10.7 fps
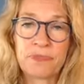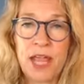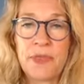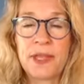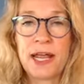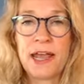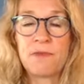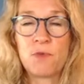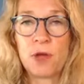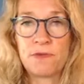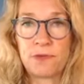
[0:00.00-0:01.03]
and then I have
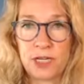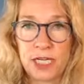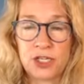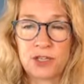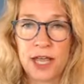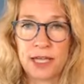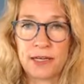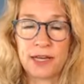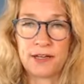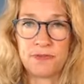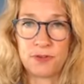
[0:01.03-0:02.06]
one for each client
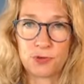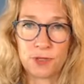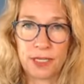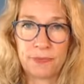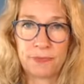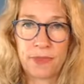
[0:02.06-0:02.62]
individually.